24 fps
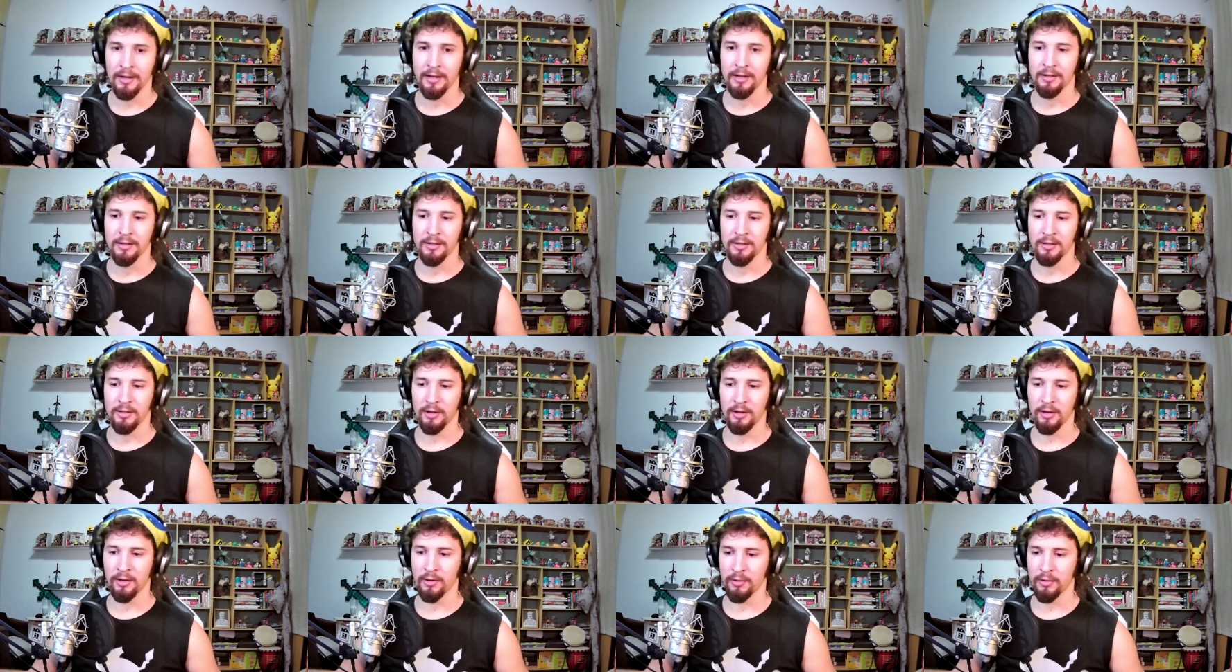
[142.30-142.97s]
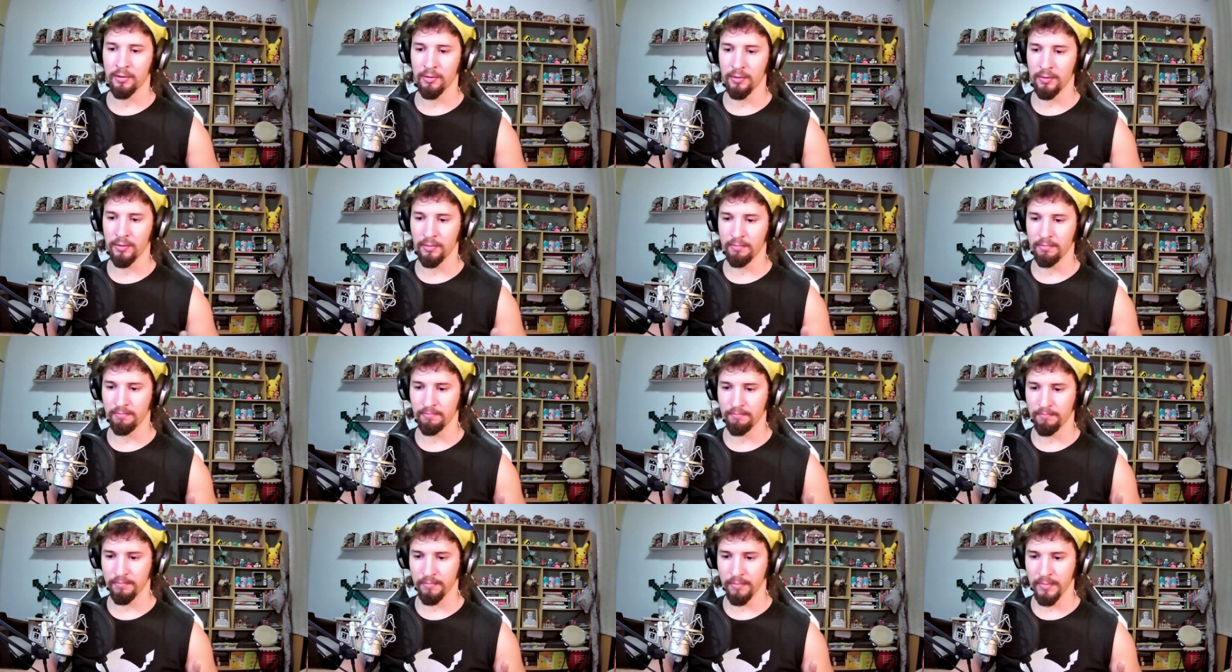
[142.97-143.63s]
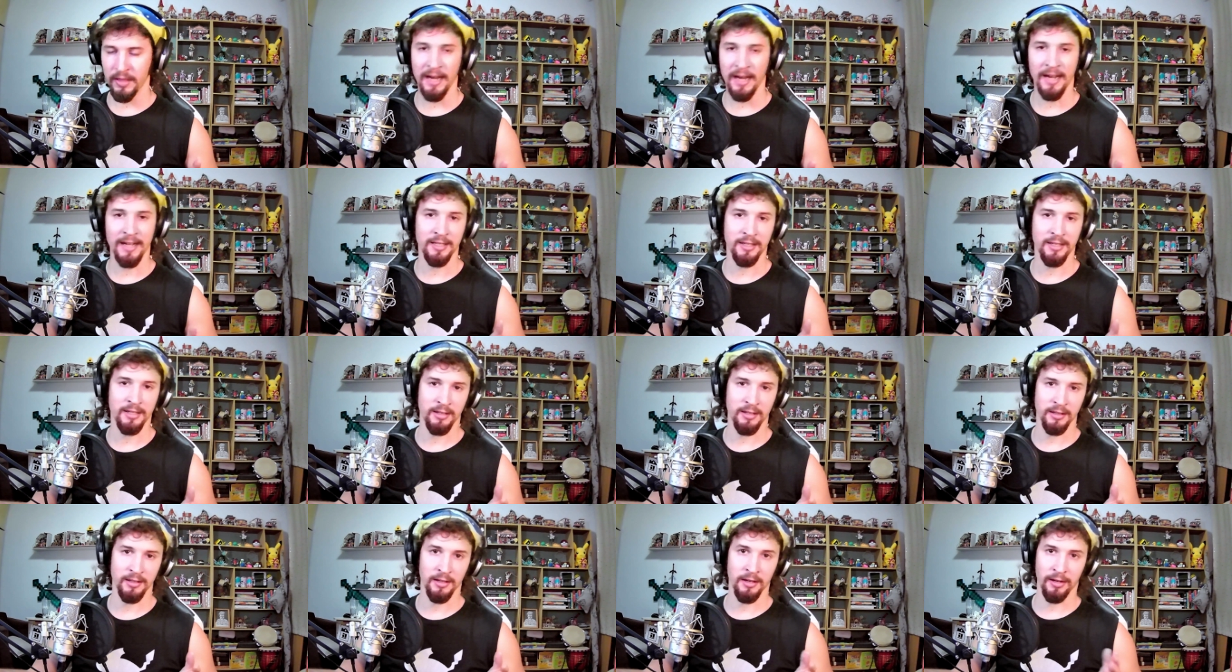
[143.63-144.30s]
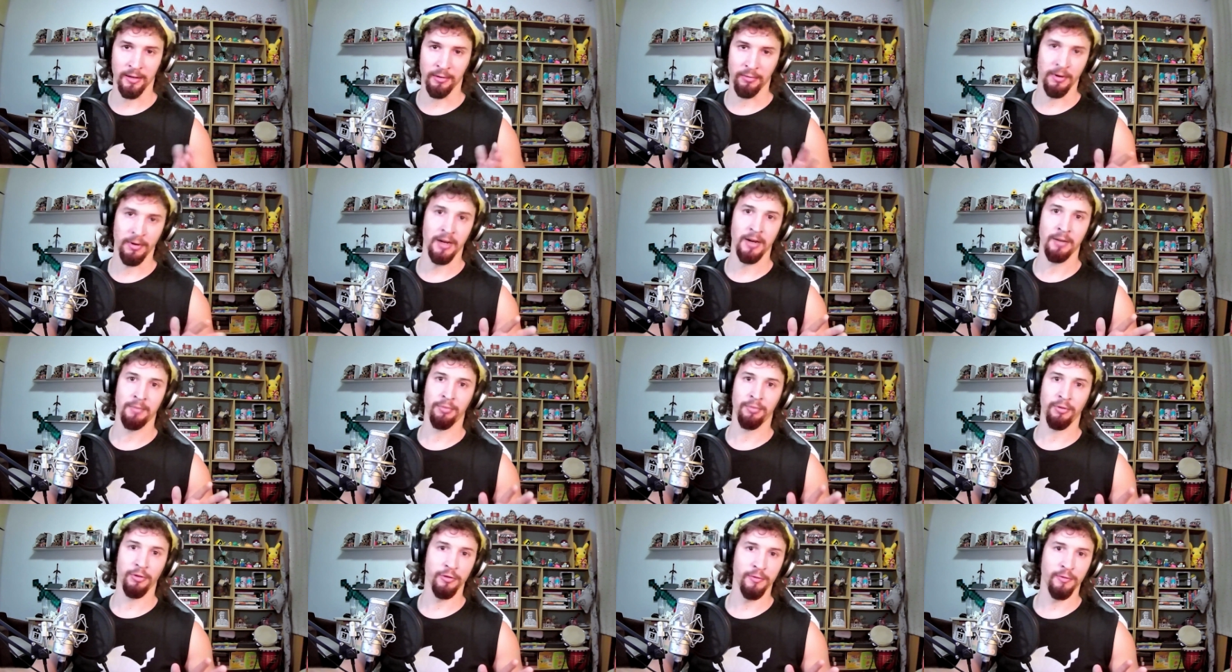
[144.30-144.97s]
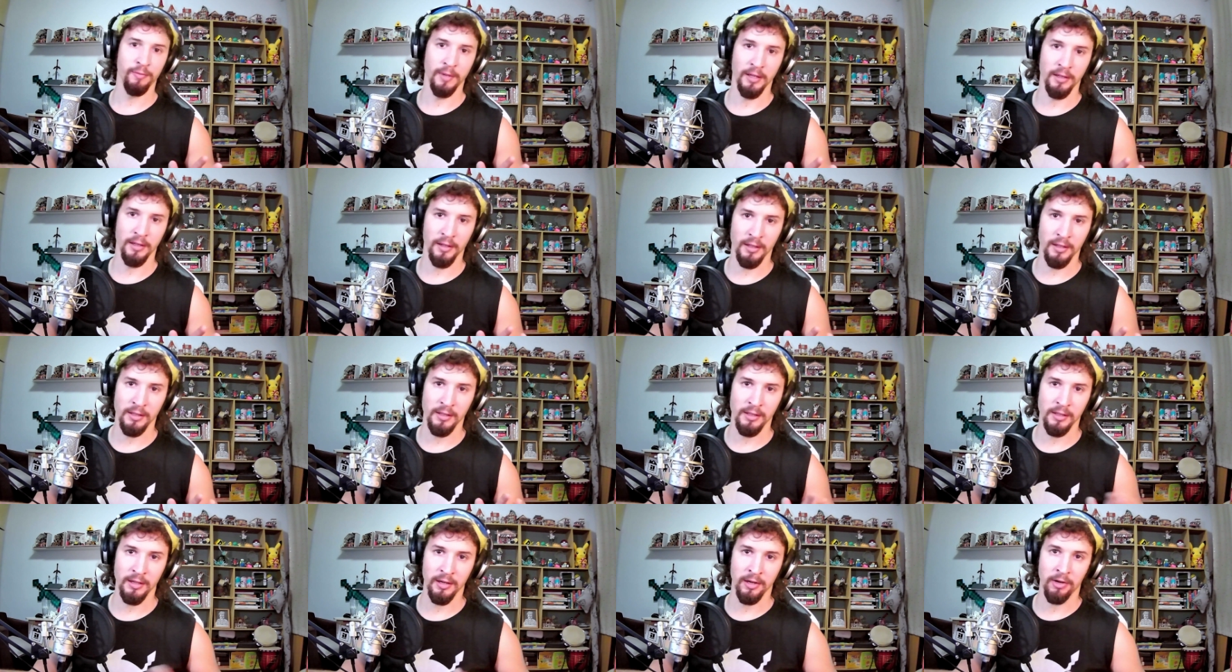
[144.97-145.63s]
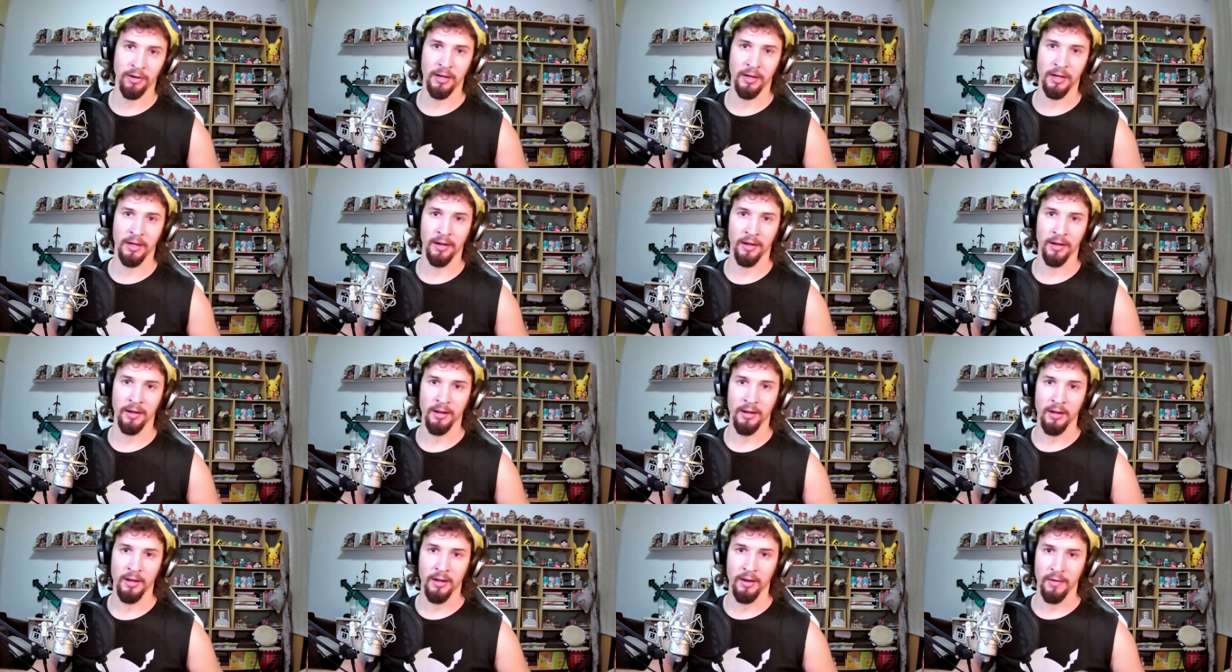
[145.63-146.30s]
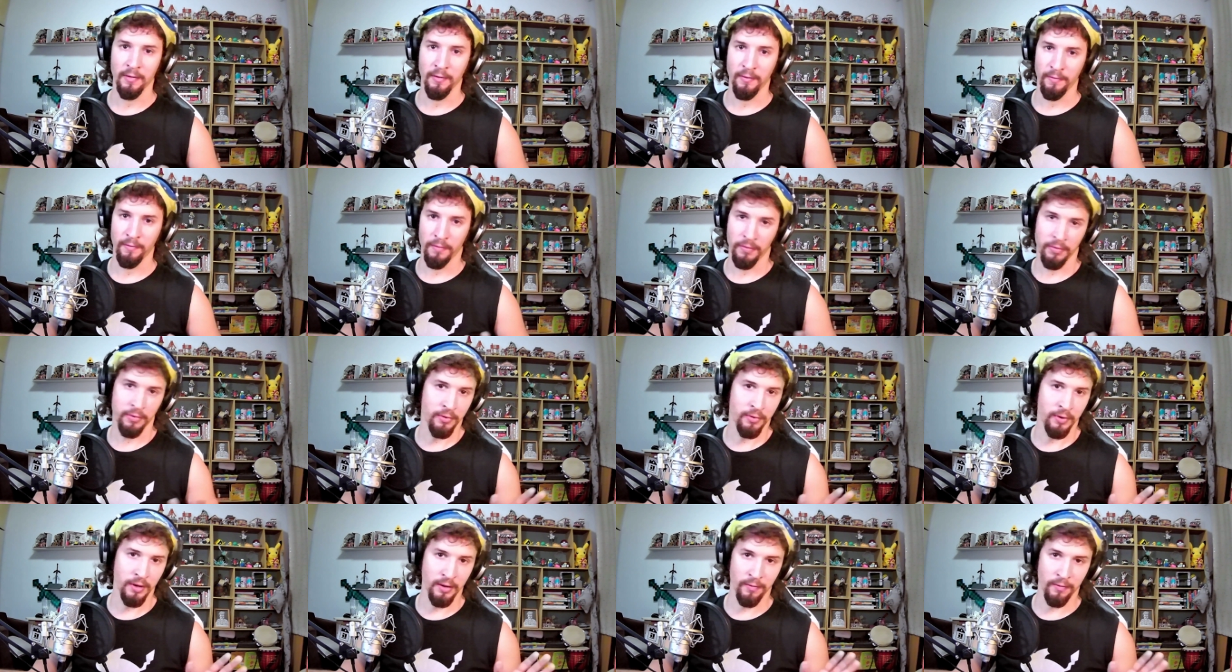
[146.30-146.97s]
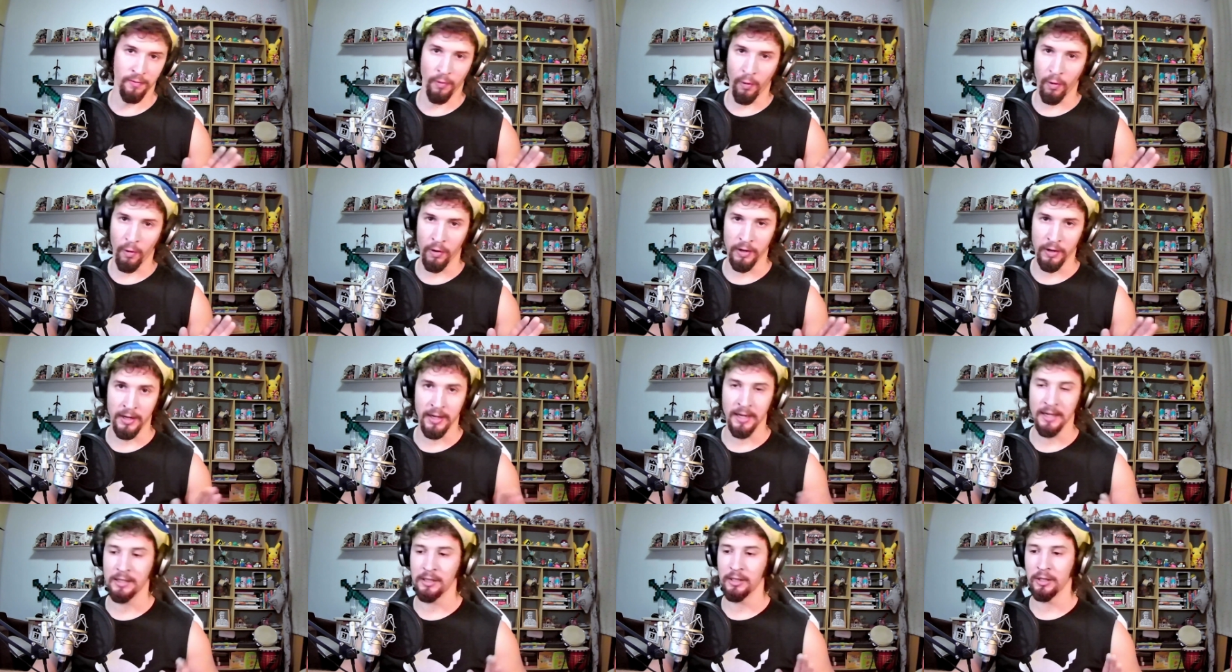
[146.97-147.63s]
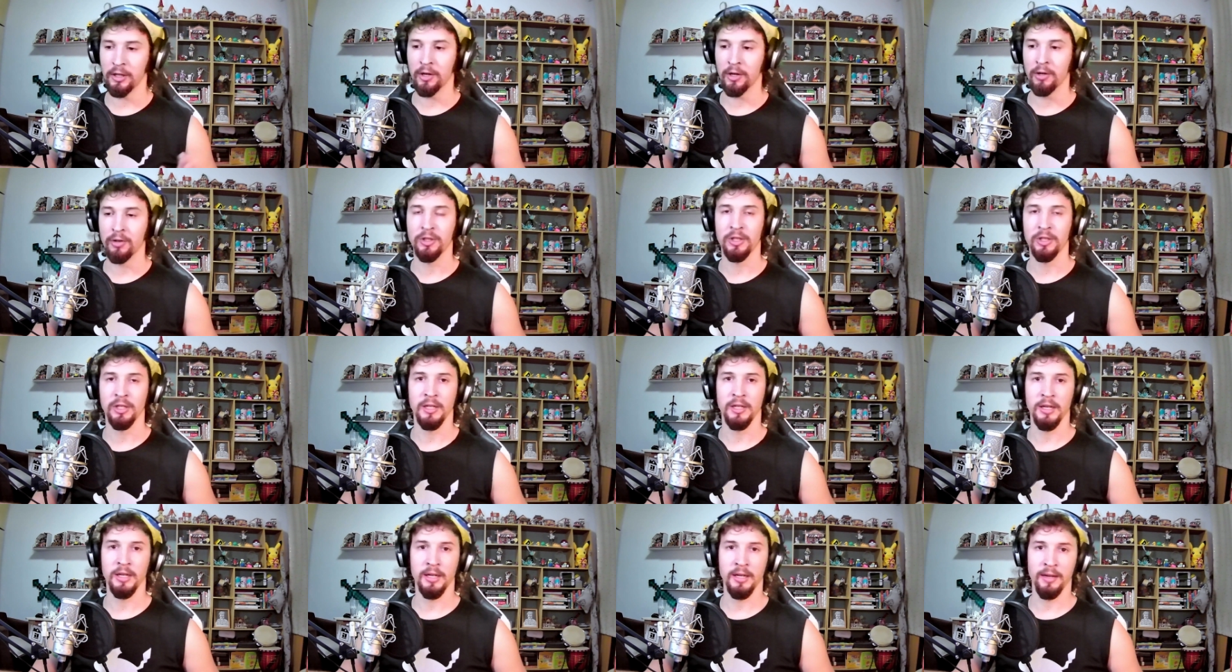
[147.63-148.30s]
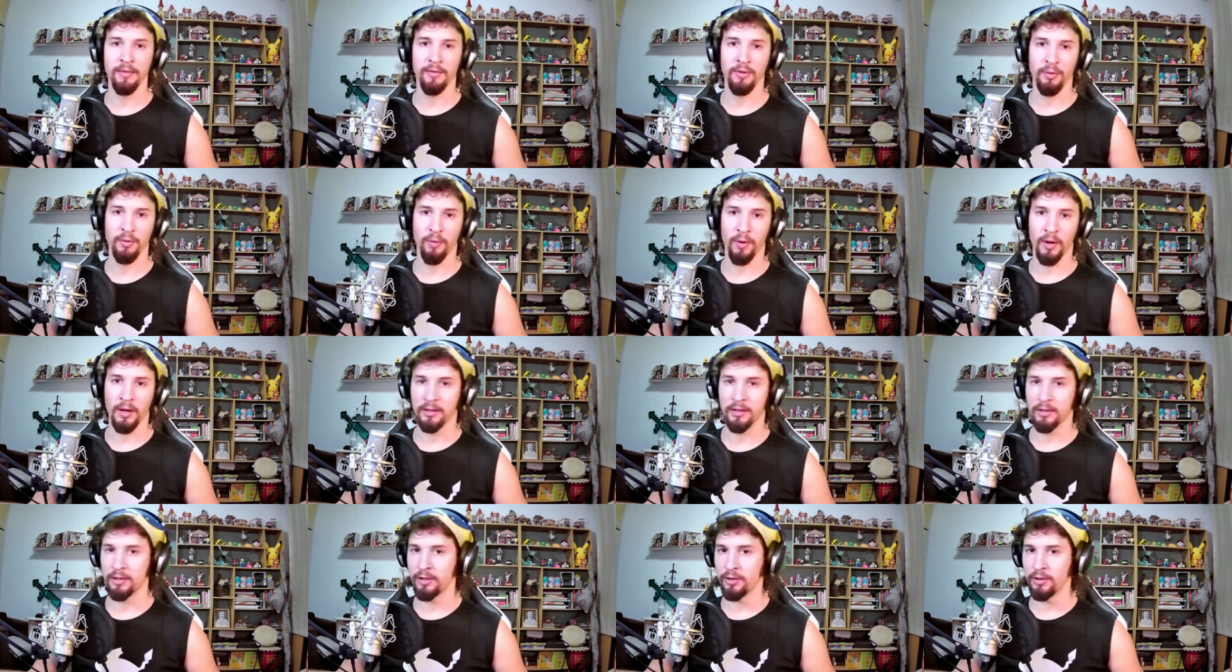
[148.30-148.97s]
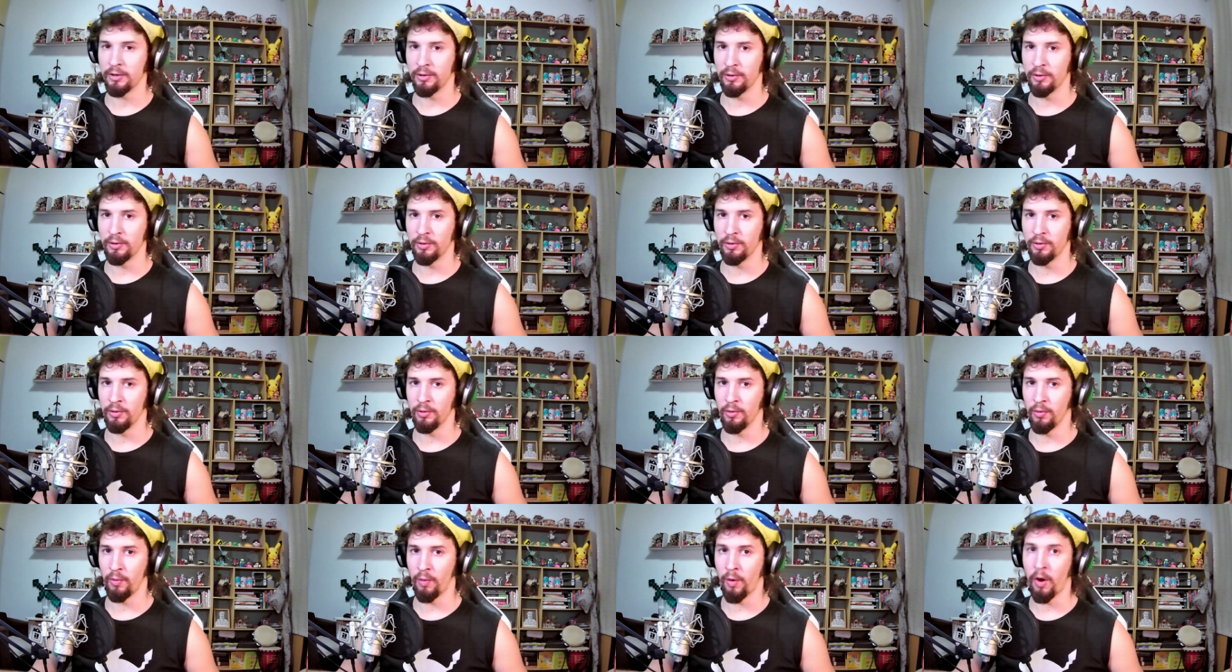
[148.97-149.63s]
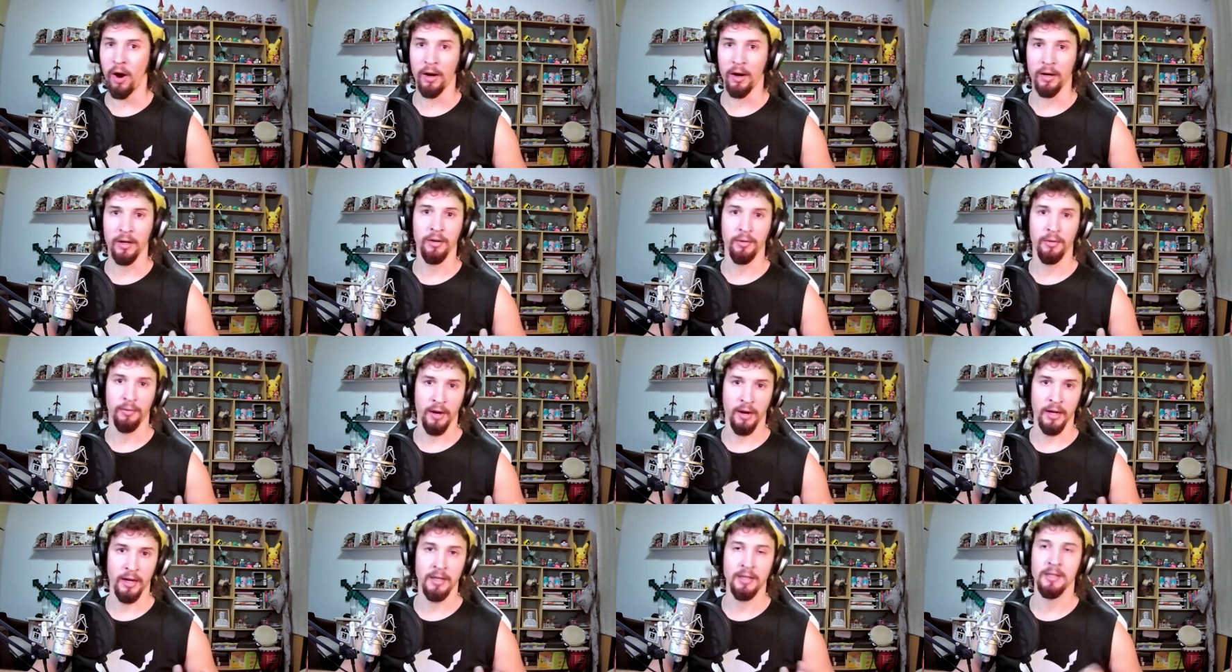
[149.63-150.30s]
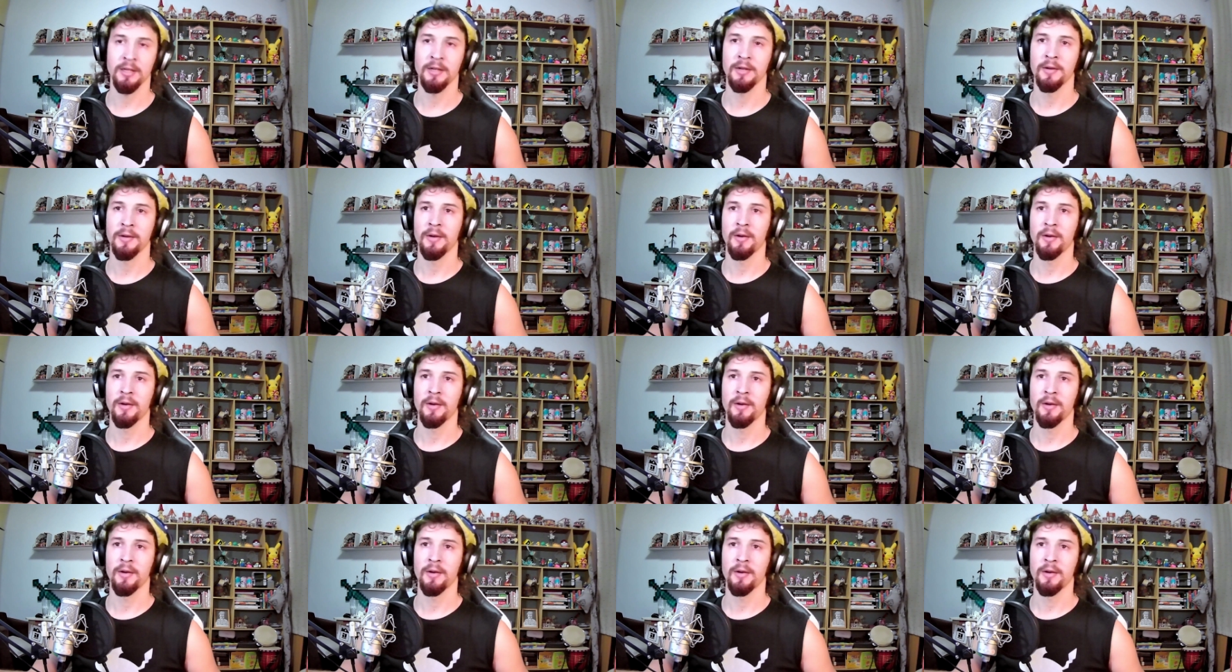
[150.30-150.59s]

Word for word: So that's a great improvement considering three, four days ago she didn't even want to walk, right?